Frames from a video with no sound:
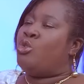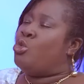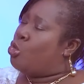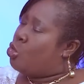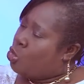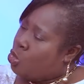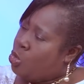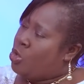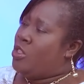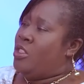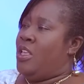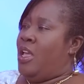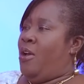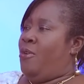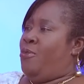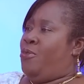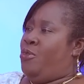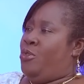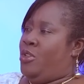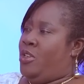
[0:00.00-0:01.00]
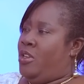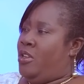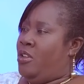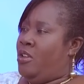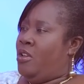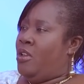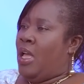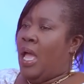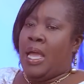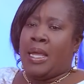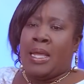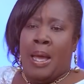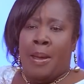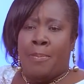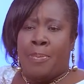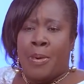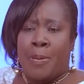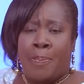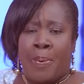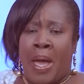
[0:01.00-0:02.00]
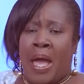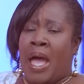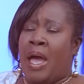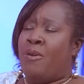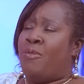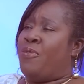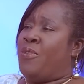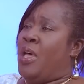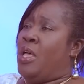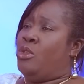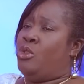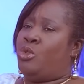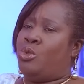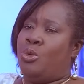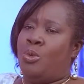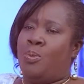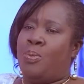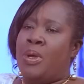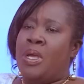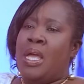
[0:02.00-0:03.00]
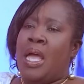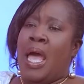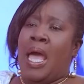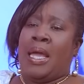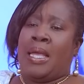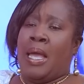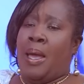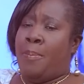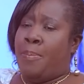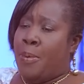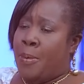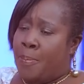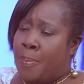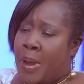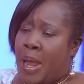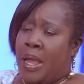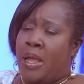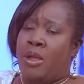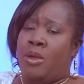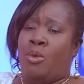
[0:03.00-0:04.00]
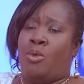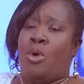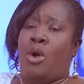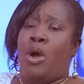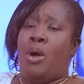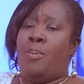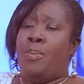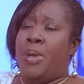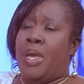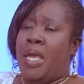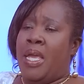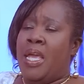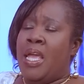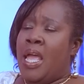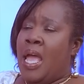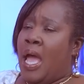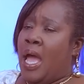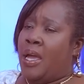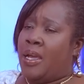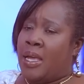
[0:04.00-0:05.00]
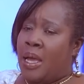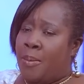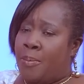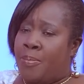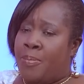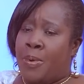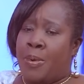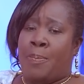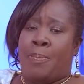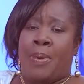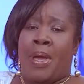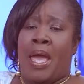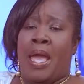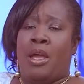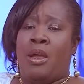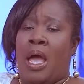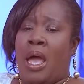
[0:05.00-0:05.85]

to cook their food. I can prepare Afang soup. Mm-hmm. I can prepare Nkwobe. Mm-hmm. I can prepare